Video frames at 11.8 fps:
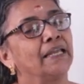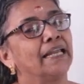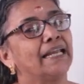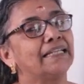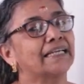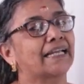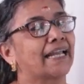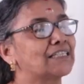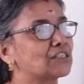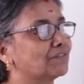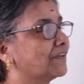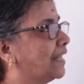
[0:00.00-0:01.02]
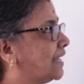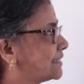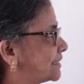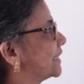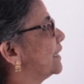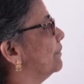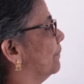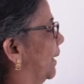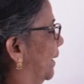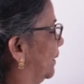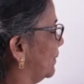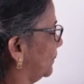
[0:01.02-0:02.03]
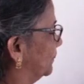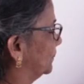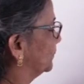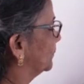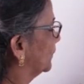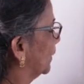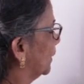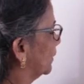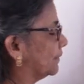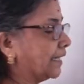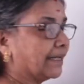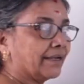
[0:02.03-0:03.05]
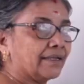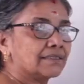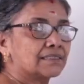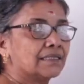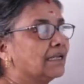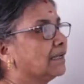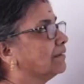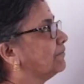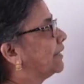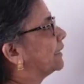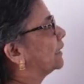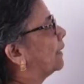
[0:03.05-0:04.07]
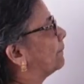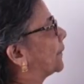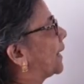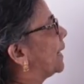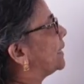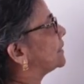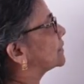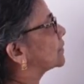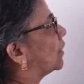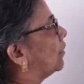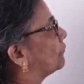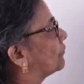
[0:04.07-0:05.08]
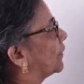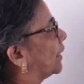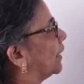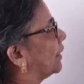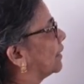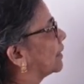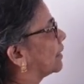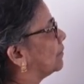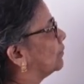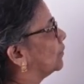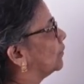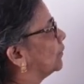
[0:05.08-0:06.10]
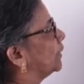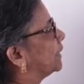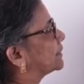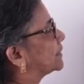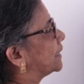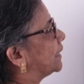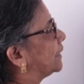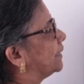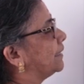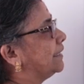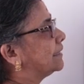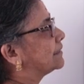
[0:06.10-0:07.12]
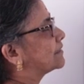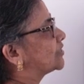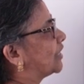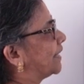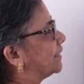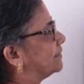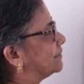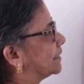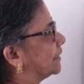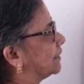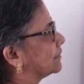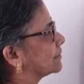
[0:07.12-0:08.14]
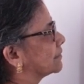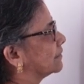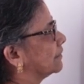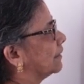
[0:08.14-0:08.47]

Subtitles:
In the case of elastic demand, there is when the price of a commodity changes,